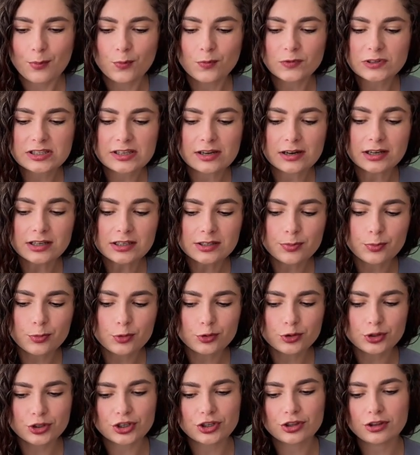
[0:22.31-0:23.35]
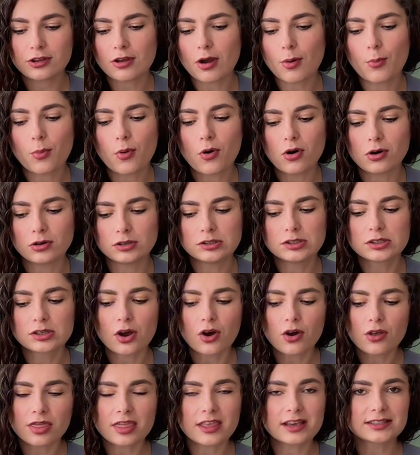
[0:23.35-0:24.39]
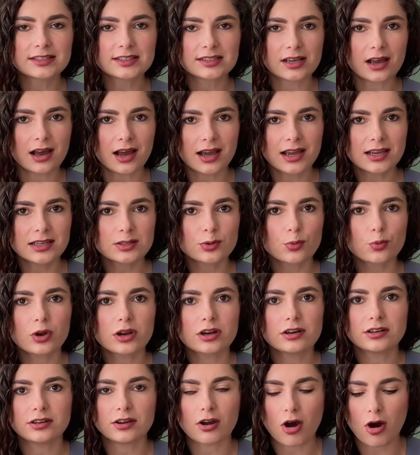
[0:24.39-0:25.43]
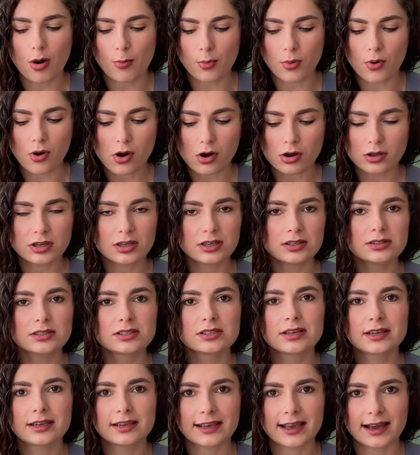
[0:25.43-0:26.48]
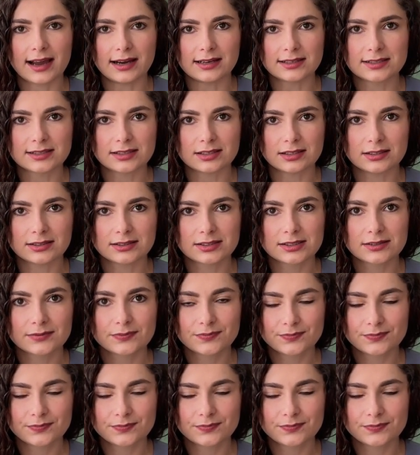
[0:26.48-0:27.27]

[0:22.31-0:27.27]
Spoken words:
Start pushing your pawns on the side where your opponent castled.